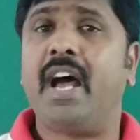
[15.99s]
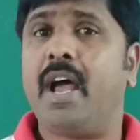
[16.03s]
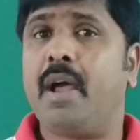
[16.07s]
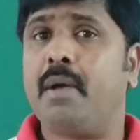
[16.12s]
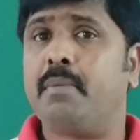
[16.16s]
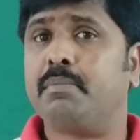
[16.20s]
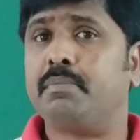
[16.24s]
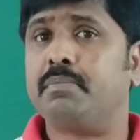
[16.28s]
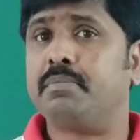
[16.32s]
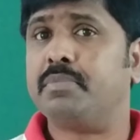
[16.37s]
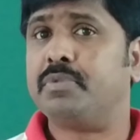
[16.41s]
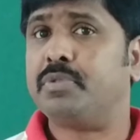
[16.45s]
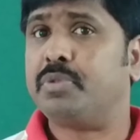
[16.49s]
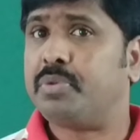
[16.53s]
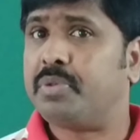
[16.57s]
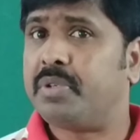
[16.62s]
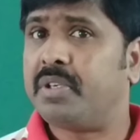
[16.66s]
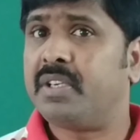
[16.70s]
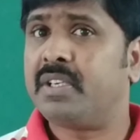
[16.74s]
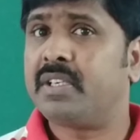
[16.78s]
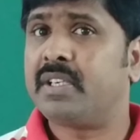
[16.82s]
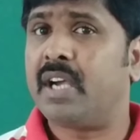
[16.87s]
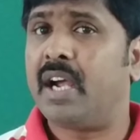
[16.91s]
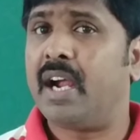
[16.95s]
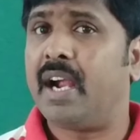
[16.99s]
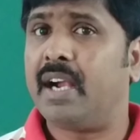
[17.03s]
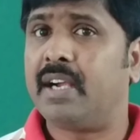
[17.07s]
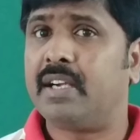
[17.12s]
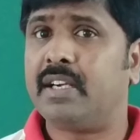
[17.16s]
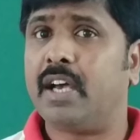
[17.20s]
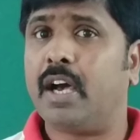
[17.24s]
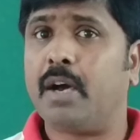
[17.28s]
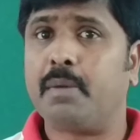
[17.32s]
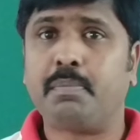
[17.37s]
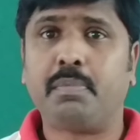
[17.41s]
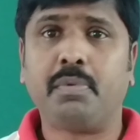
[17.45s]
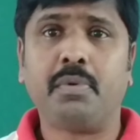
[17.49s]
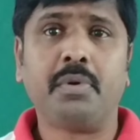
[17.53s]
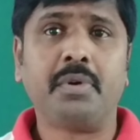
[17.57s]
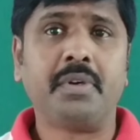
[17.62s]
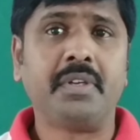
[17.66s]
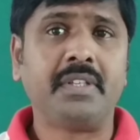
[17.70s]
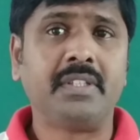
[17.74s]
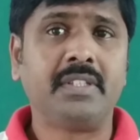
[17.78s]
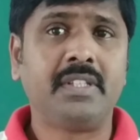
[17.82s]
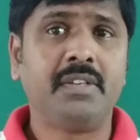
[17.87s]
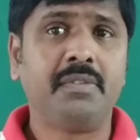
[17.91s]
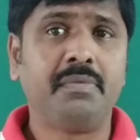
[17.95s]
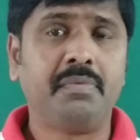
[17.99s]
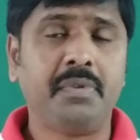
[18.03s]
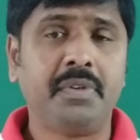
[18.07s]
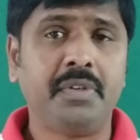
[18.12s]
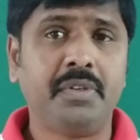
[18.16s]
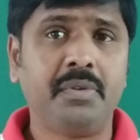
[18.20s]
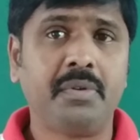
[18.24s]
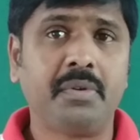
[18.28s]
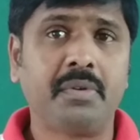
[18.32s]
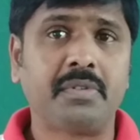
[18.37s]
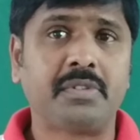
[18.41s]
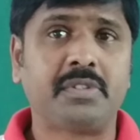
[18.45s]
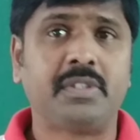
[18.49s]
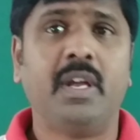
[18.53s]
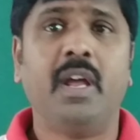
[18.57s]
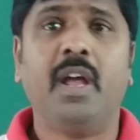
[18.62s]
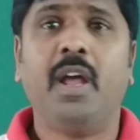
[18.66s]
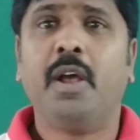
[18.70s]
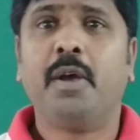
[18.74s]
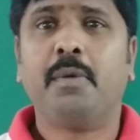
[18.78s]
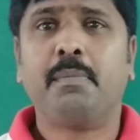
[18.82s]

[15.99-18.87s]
I'm doing and uploading the videos.